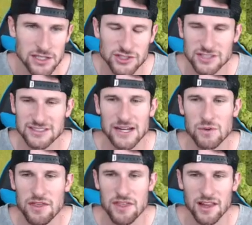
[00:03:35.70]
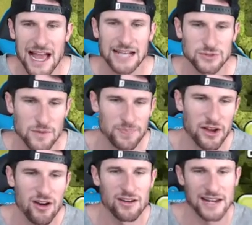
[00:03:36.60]
just like with the last one,
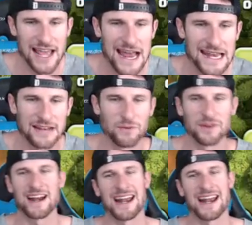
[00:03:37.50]
they're all going to head in. We've got